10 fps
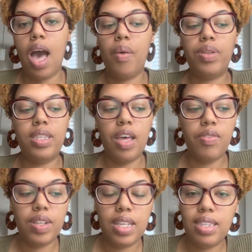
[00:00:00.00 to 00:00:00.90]
I will
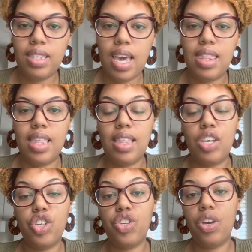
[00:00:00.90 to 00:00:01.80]
definitely say that they
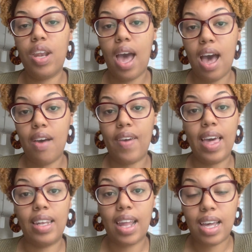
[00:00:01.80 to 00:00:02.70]
should have
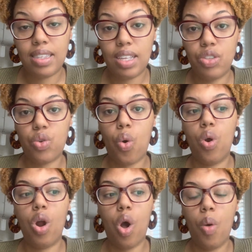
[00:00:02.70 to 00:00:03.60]
a license
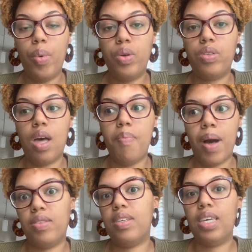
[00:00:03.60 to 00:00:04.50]
or almost
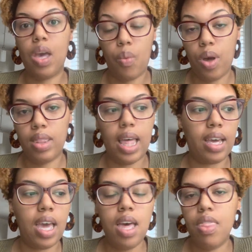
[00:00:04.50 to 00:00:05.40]
about to get one.
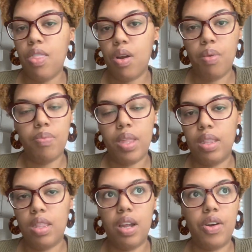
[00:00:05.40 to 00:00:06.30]
Like they're
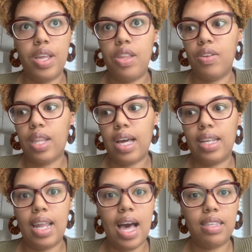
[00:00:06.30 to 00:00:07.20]
in their like
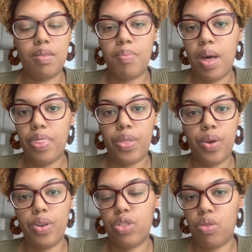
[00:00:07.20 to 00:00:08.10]
last month
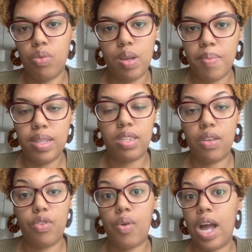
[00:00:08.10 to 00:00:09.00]
or 3 months
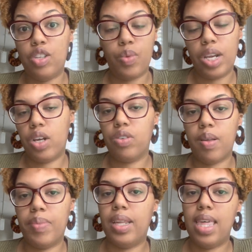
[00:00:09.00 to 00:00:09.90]
of graduating or
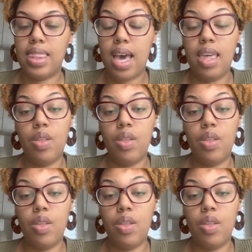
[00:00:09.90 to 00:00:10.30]
something like that.